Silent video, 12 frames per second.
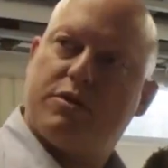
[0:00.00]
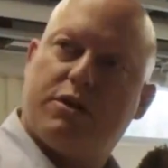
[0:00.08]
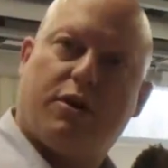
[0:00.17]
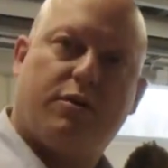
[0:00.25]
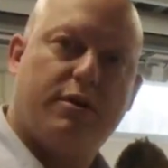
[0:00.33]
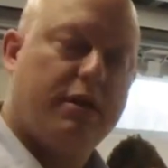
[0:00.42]

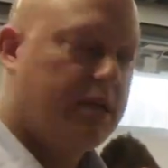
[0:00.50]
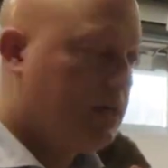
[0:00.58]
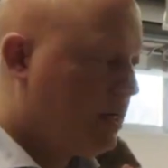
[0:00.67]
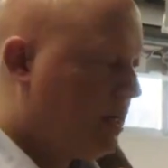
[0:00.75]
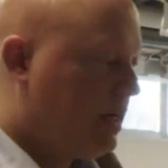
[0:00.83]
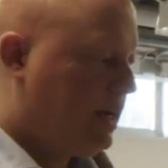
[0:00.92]
so
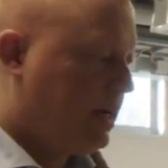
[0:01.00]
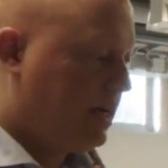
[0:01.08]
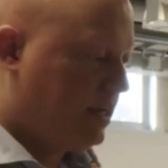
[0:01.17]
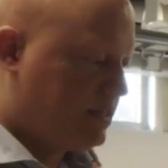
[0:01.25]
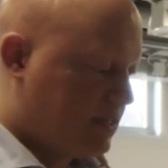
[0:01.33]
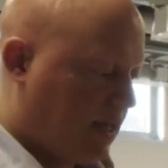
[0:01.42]

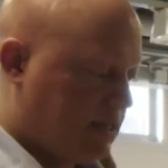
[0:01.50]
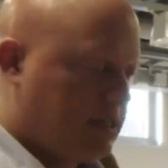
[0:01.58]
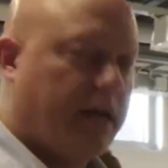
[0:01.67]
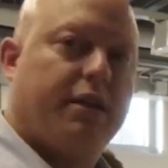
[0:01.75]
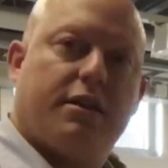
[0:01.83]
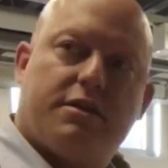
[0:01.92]
it
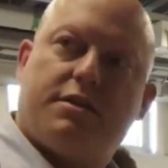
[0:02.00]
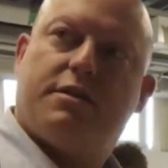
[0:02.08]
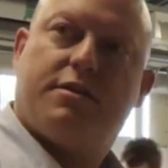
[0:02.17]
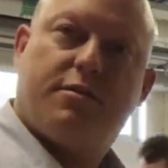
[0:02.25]
stays like this